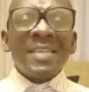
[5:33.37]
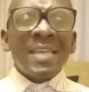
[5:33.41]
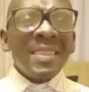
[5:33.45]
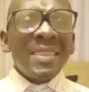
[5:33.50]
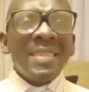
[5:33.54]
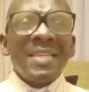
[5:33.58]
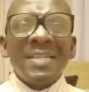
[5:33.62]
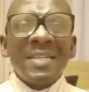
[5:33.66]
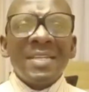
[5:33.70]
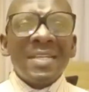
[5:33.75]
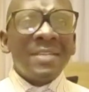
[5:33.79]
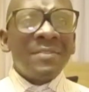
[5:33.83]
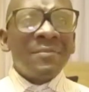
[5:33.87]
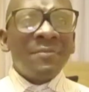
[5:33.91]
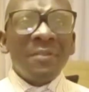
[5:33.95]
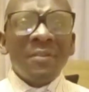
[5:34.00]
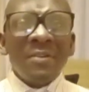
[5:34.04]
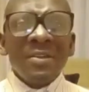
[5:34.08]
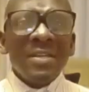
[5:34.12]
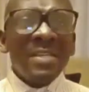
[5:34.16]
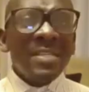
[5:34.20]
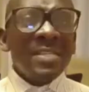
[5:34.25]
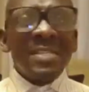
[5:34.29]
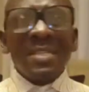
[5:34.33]
something that
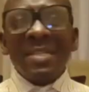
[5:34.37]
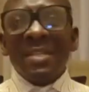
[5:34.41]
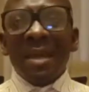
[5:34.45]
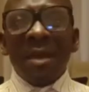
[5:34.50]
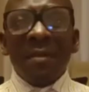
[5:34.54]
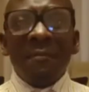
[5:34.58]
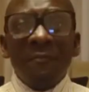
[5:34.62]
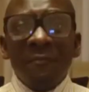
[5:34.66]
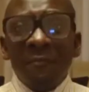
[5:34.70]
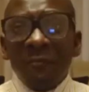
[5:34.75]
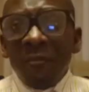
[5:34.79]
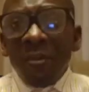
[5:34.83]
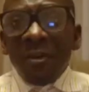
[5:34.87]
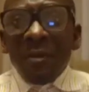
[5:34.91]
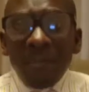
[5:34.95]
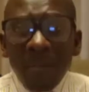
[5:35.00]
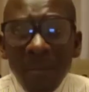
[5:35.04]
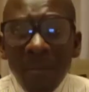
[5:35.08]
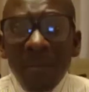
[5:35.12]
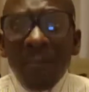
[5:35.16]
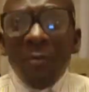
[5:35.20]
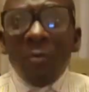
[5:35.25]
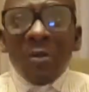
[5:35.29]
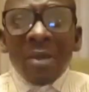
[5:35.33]
very easy and very
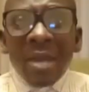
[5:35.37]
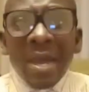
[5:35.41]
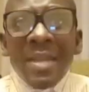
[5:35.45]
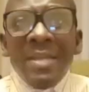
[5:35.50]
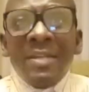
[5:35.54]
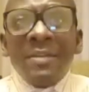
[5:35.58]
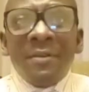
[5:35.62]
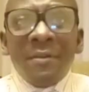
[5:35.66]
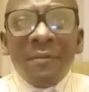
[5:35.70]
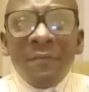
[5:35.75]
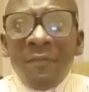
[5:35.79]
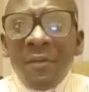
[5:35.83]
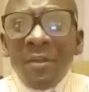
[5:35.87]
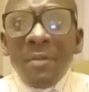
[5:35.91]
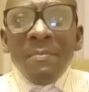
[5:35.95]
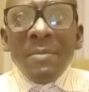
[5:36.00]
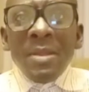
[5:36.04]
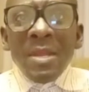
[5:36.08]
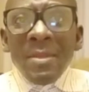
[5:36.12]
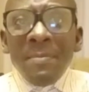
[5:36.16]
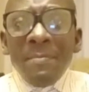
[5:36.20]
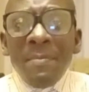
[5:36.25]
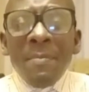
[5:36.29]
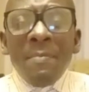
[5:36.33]

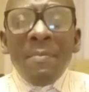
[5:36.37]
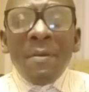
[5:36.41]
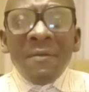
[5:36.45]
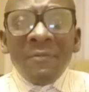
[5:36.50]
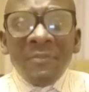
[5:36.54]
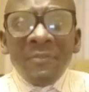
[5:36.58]
many people